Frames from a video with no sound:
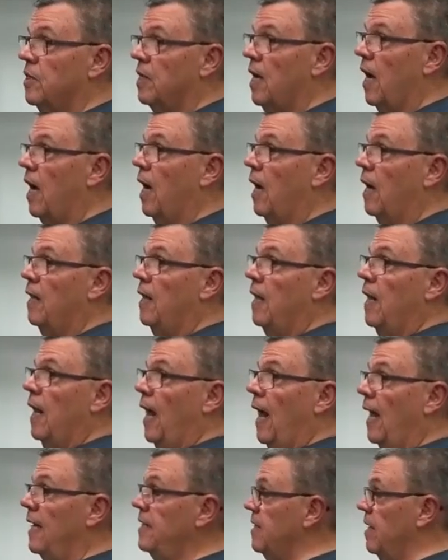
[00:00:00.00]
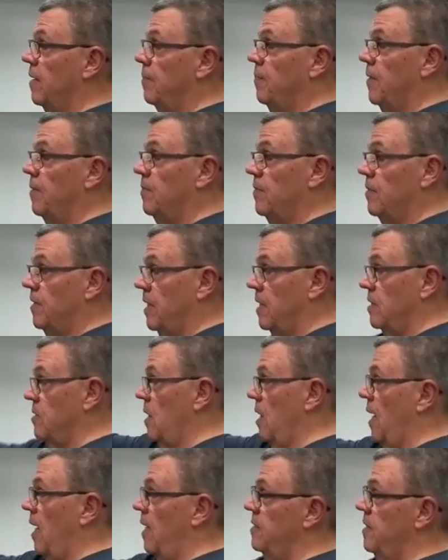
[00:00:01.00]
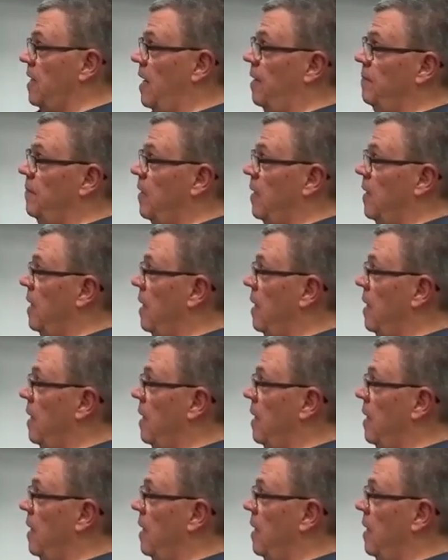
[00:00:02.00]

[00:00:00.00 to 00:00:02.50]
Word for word: a God. I tell people this a lot of times,